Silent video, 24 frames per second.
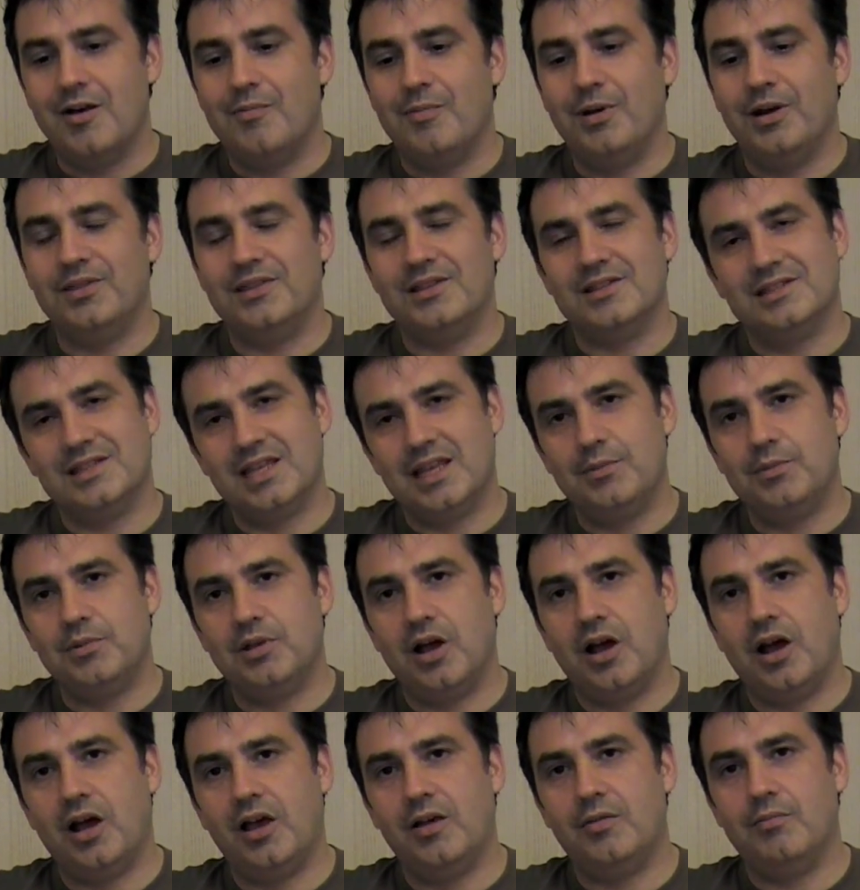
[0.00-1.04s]
but at the same
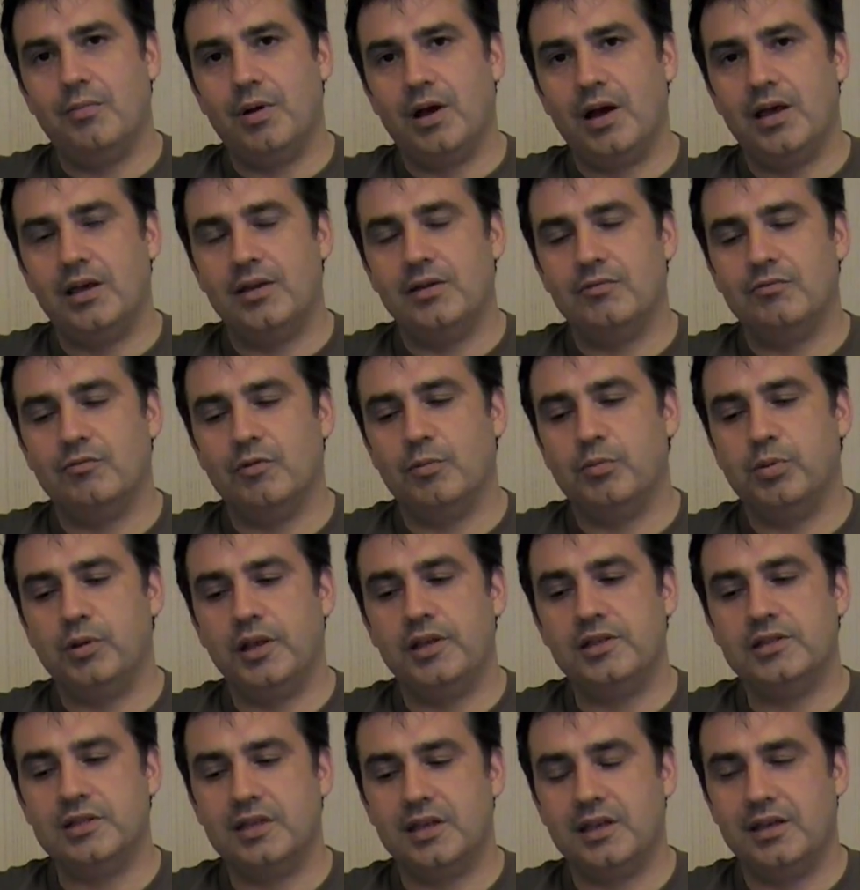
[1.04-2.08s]
time, by
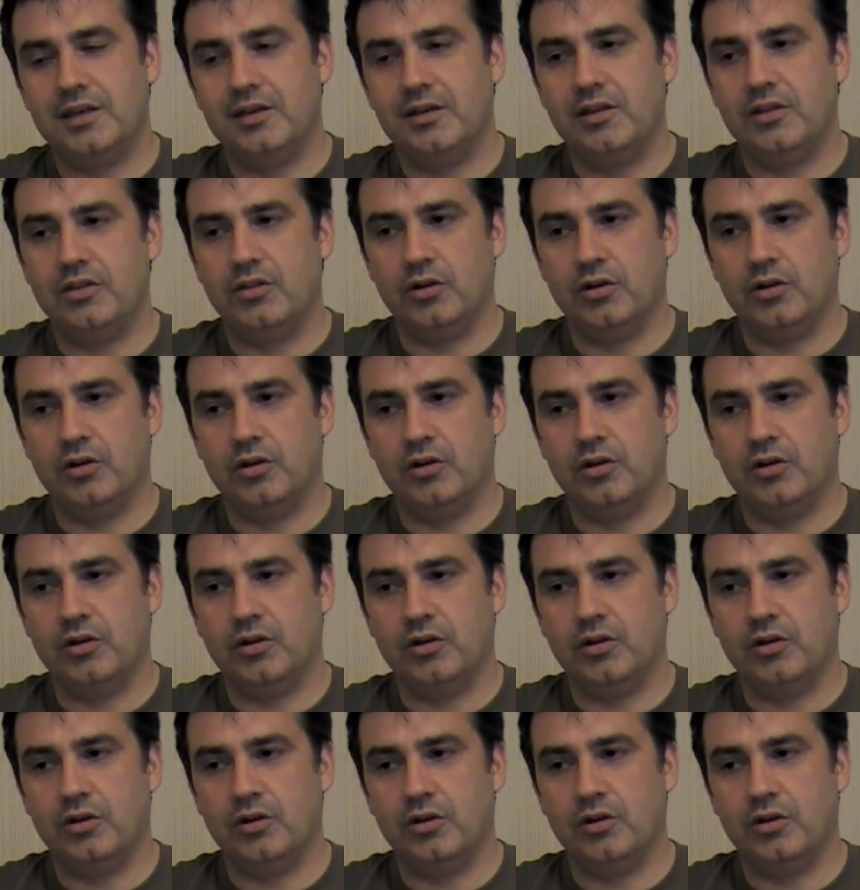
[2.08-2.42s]
replacing